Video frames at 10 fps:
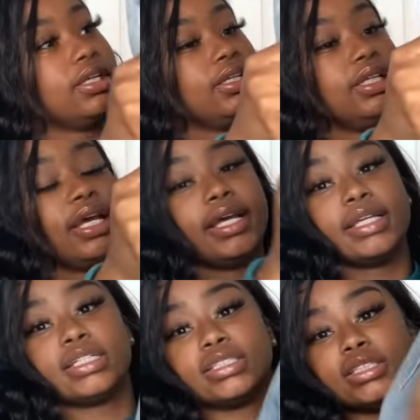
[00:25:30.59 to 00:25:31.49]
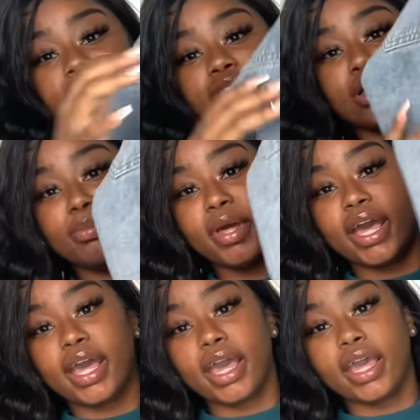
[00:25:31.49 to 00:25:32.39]
yes, here's the
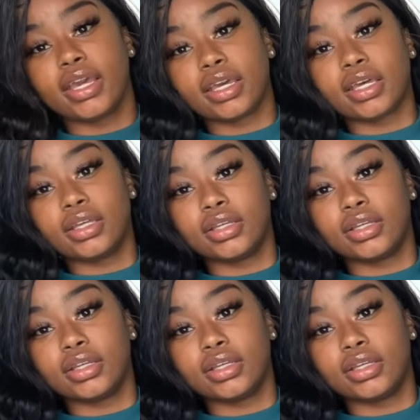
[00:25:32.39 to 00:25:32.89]
back.